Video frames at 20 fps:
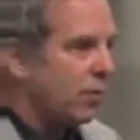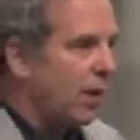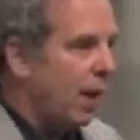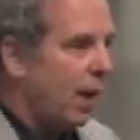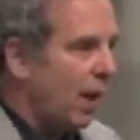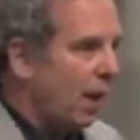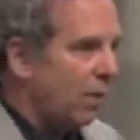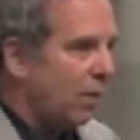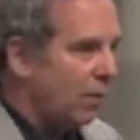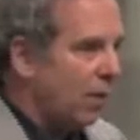if you
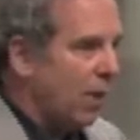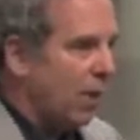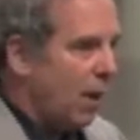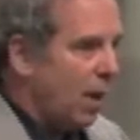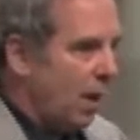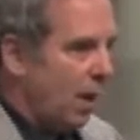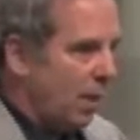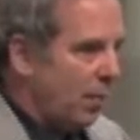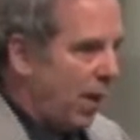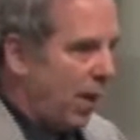have
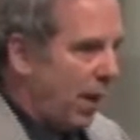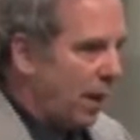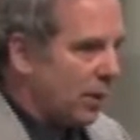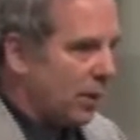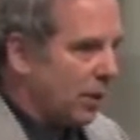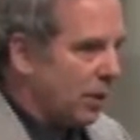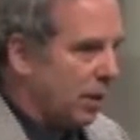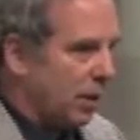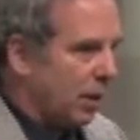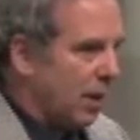a
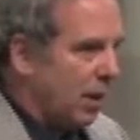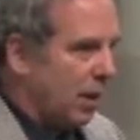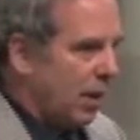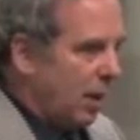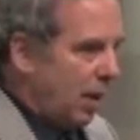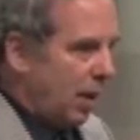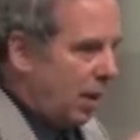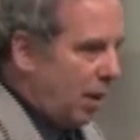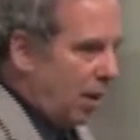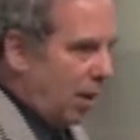passion.
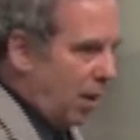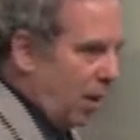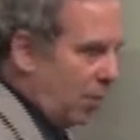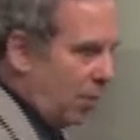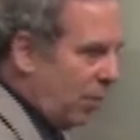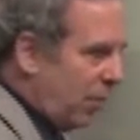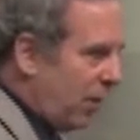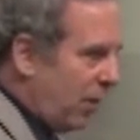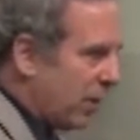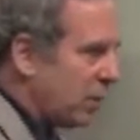
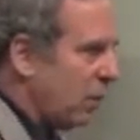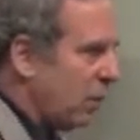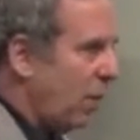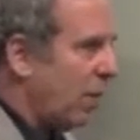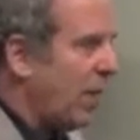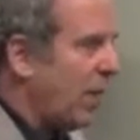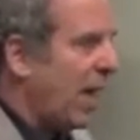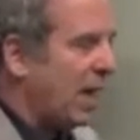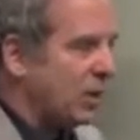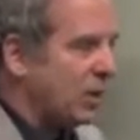Uh, Professor
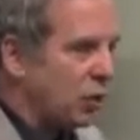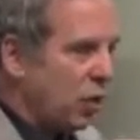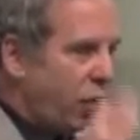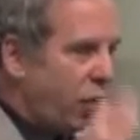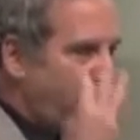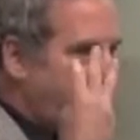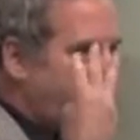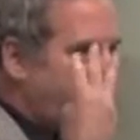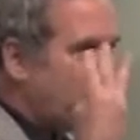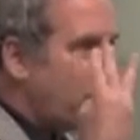Webb has
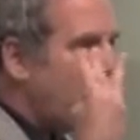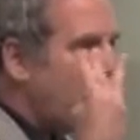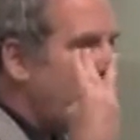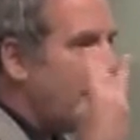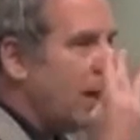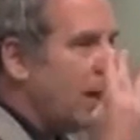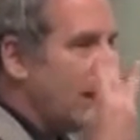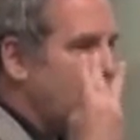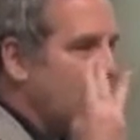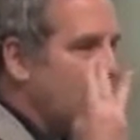
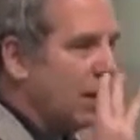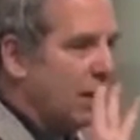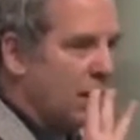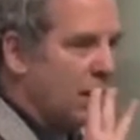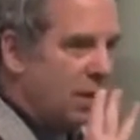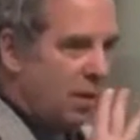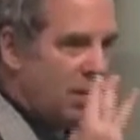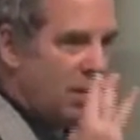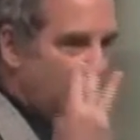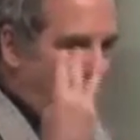three
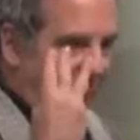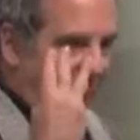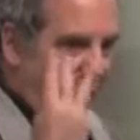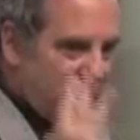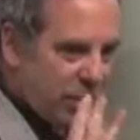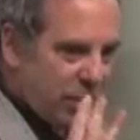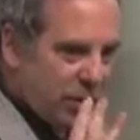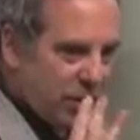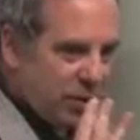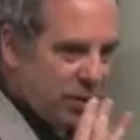
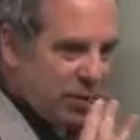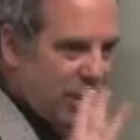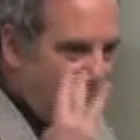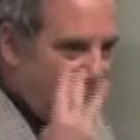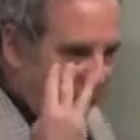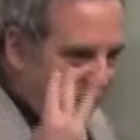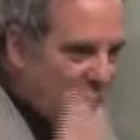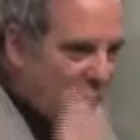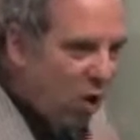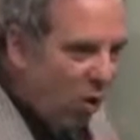passions
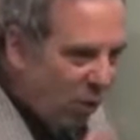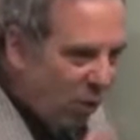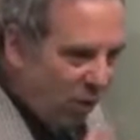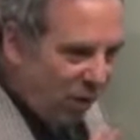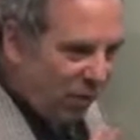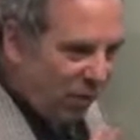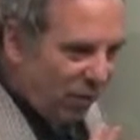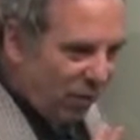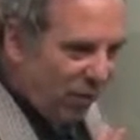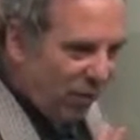that I
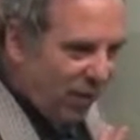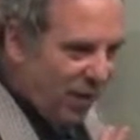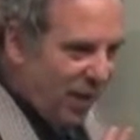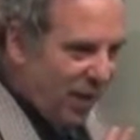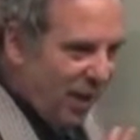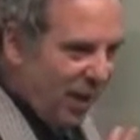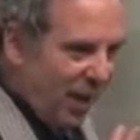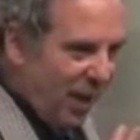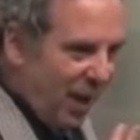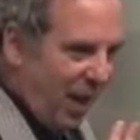know of.
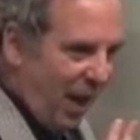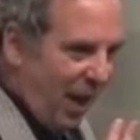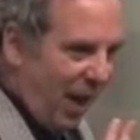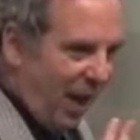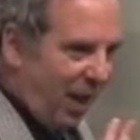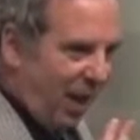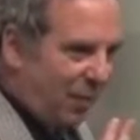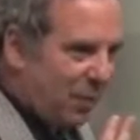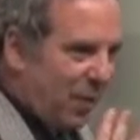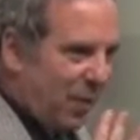
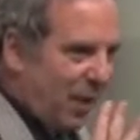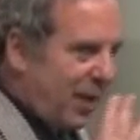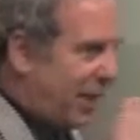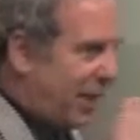Uh,